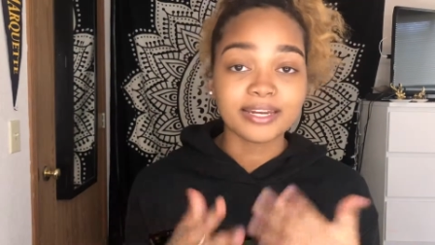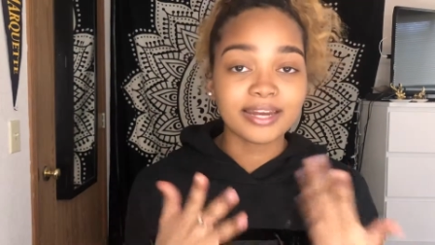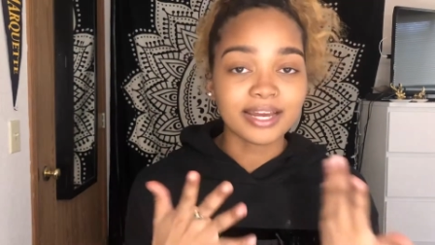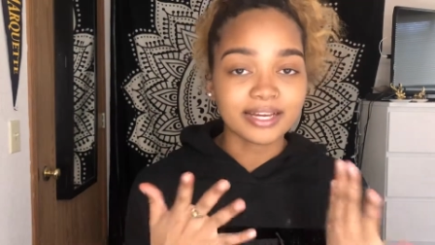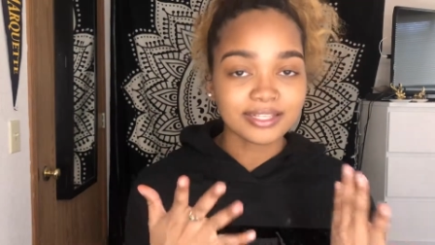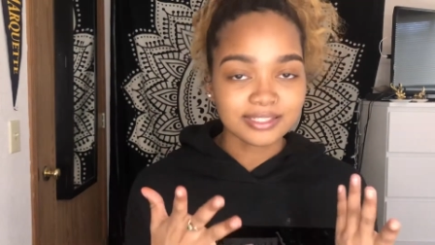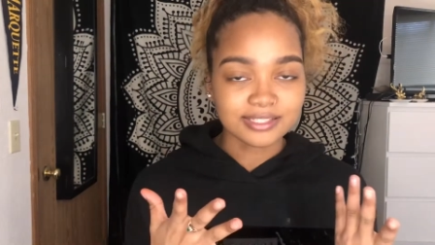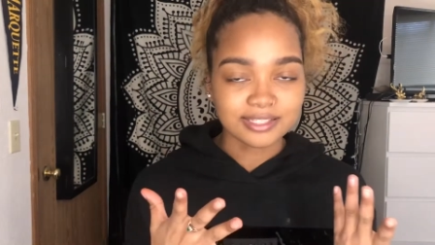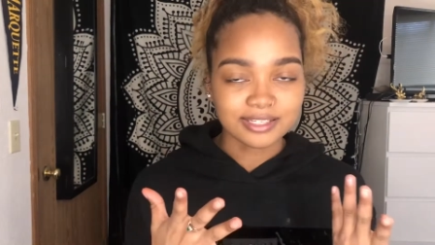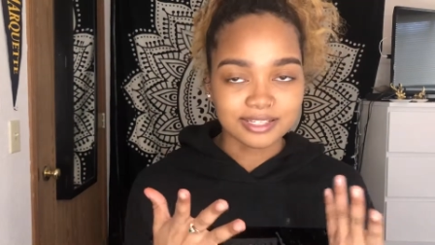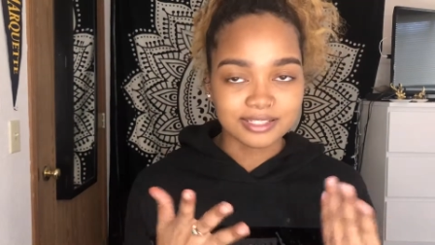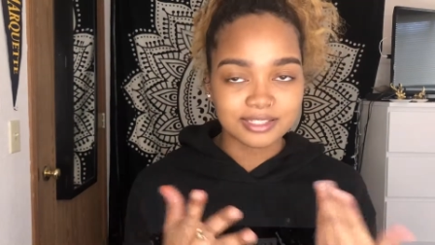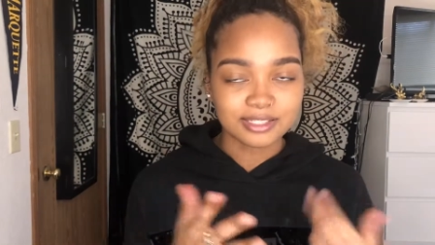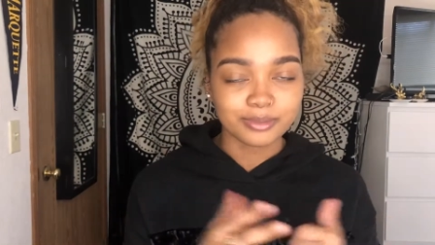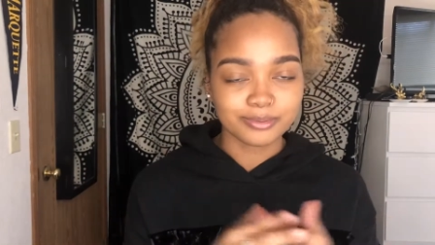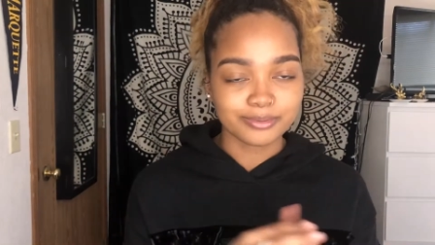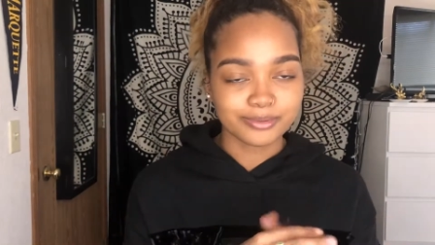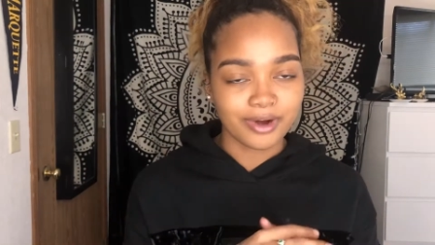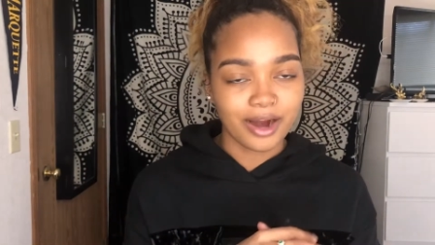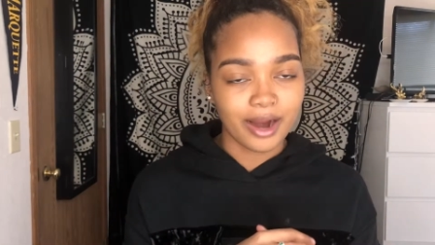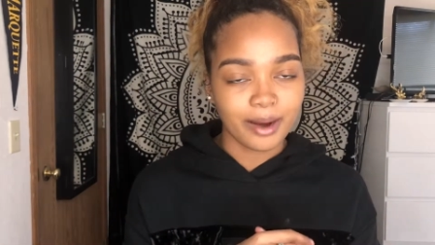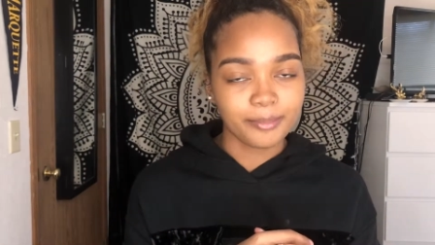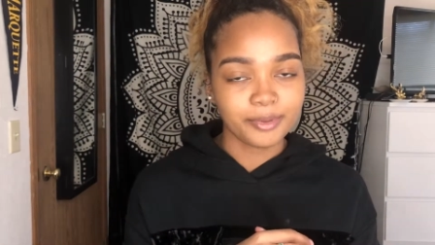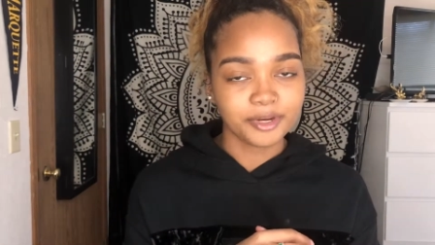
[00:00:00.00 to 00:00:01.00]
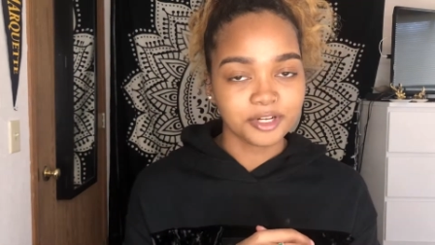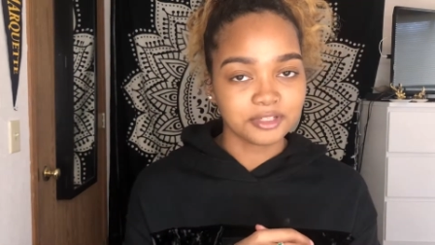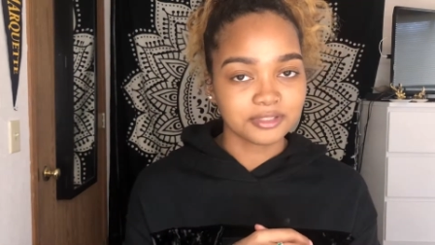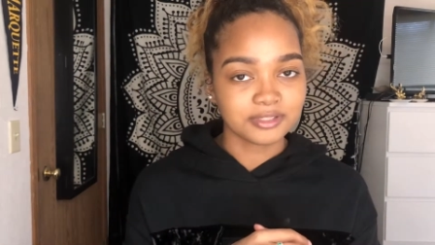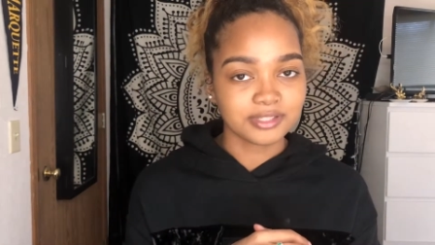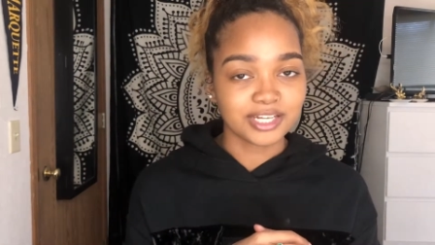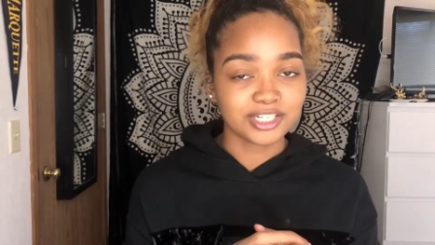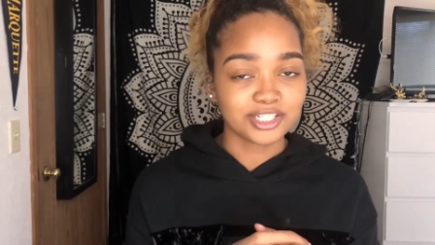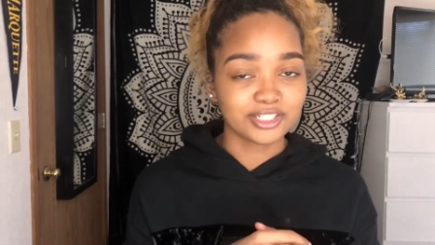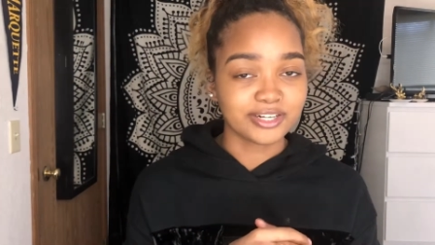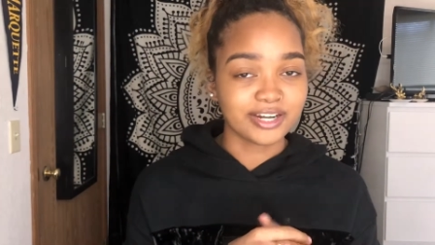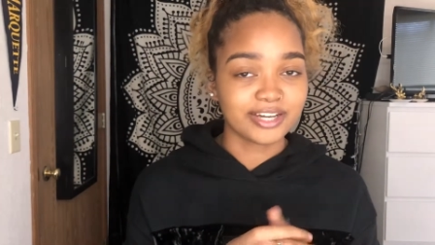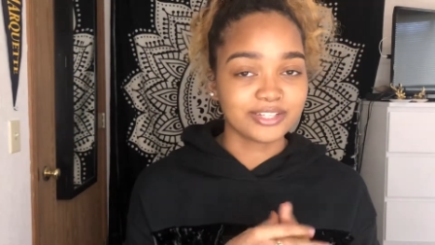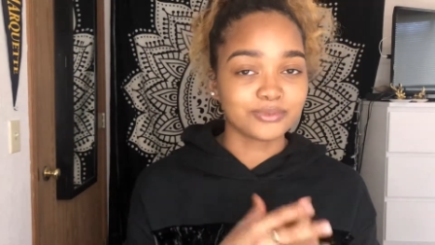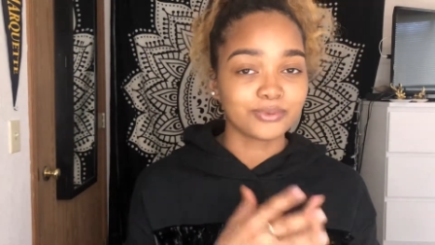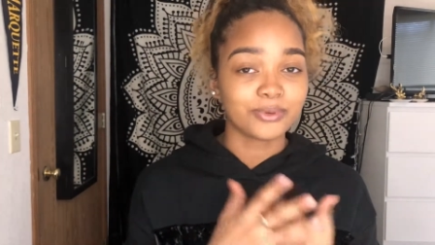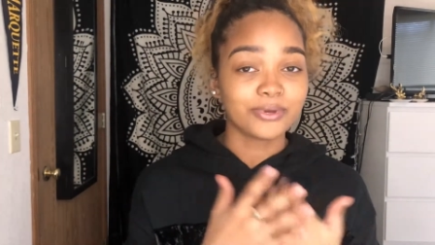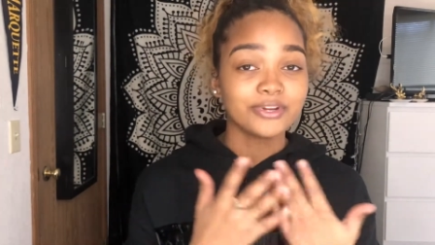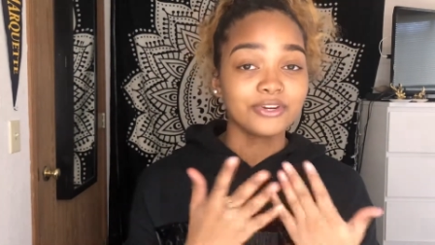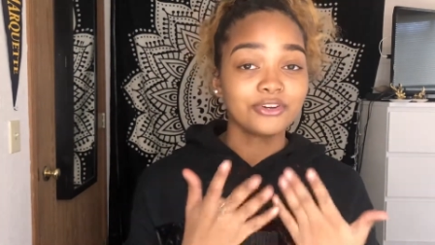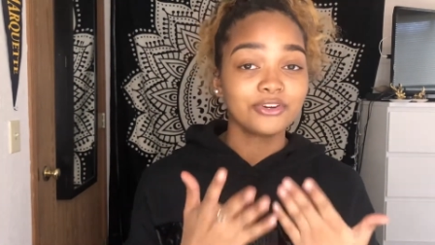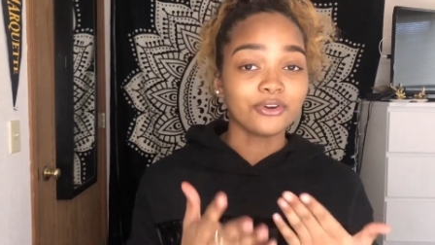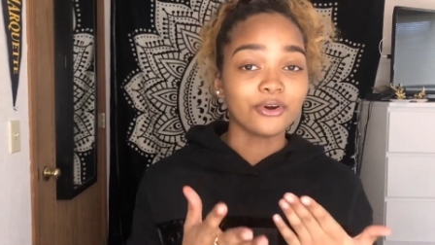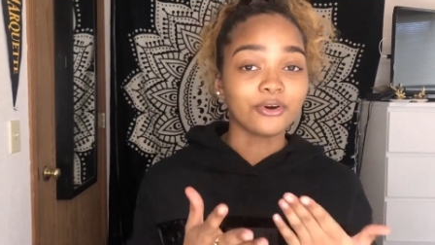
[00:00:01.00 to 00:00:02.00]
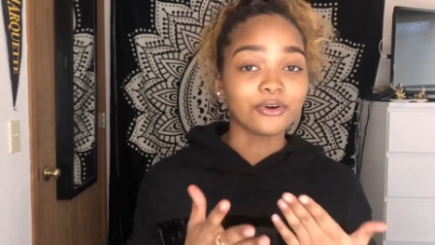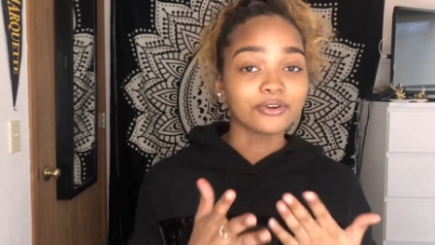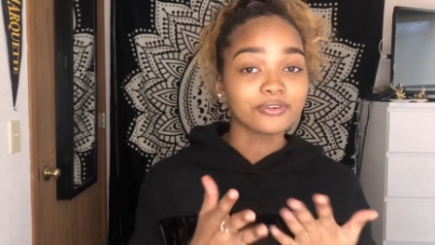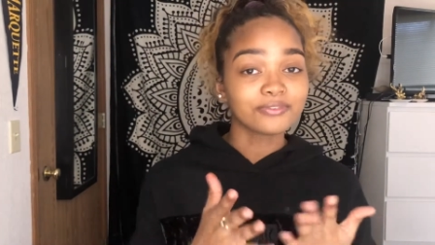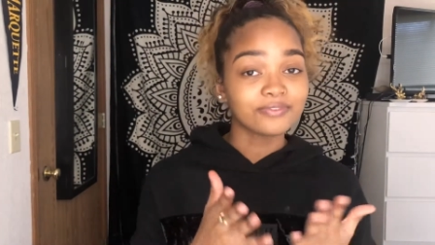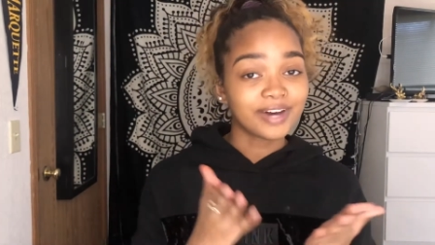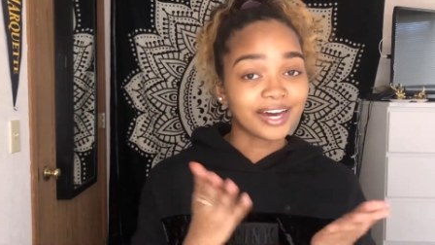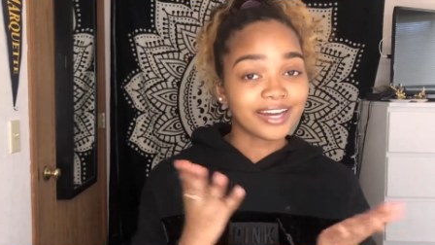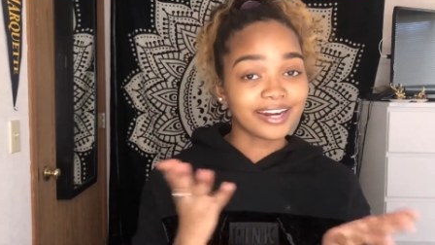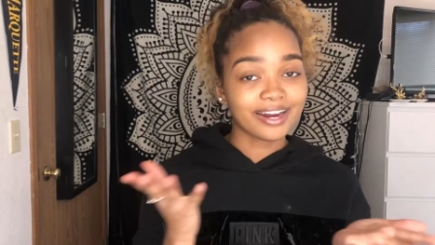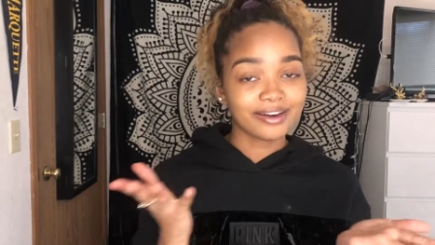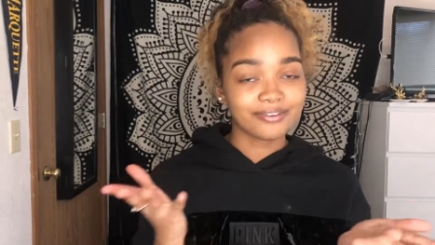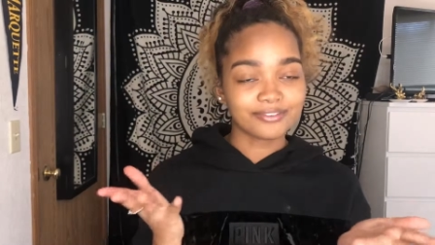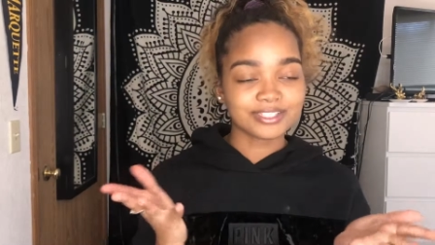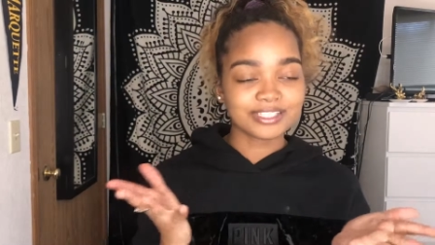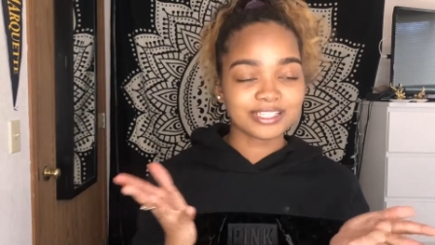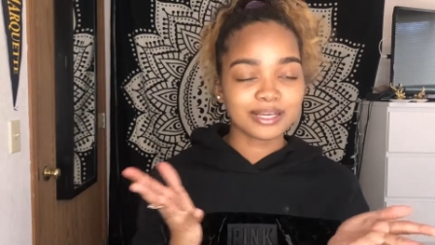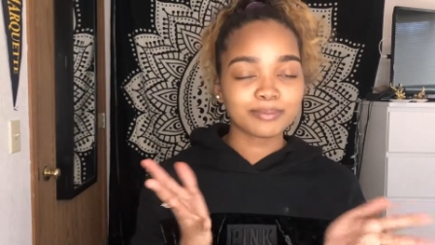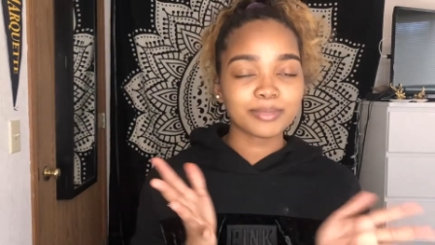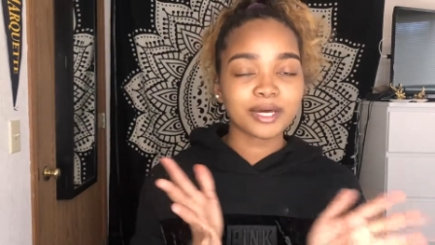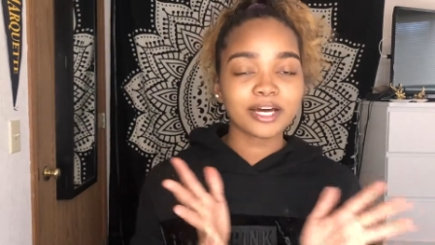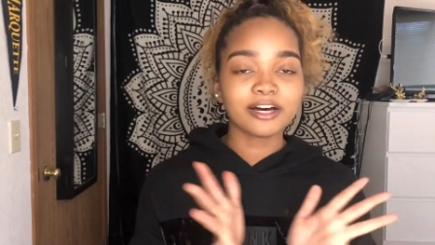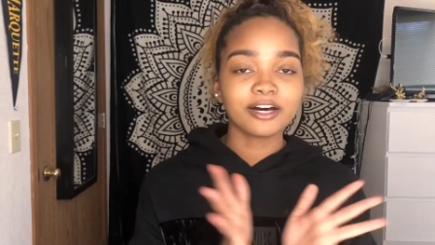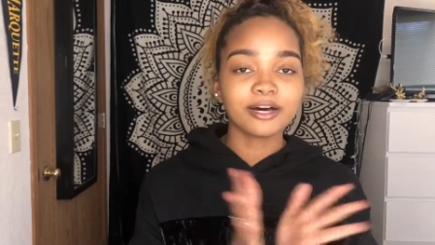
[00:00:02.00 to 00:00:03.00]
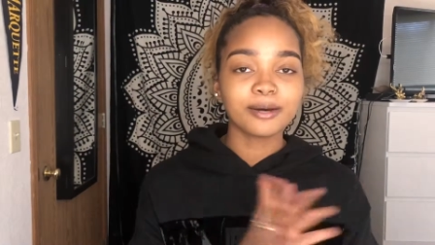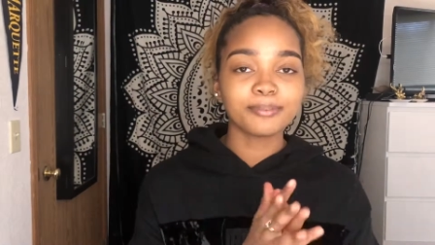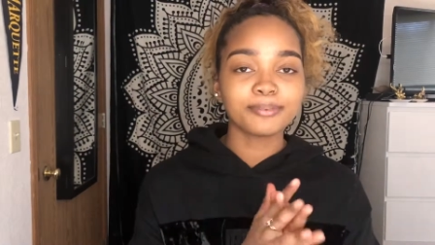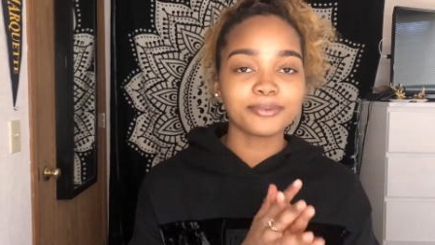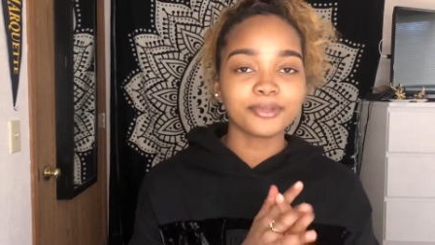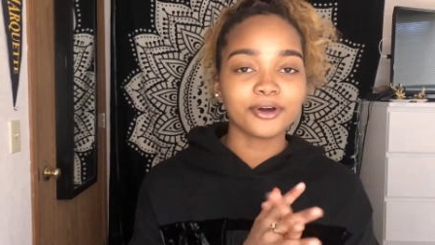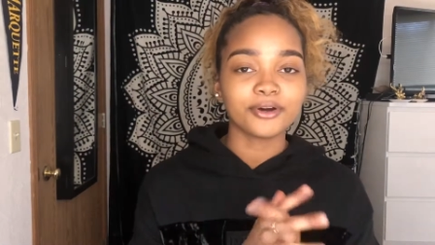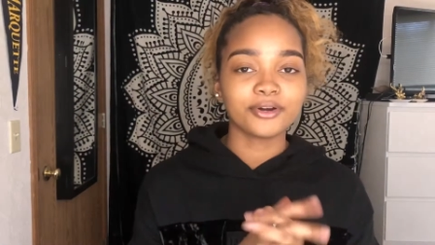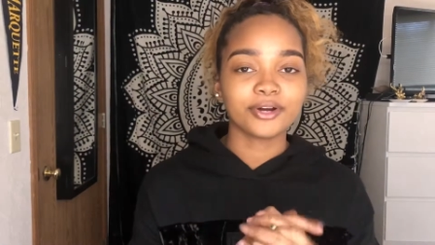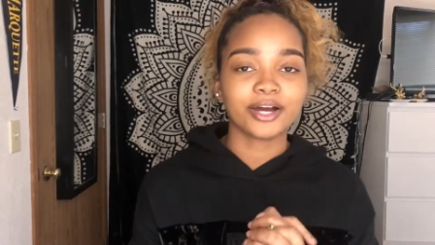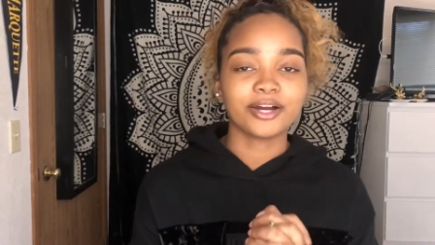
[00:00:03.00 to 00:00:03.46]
next to the subscribe button so that you guys will get notified every time I upload.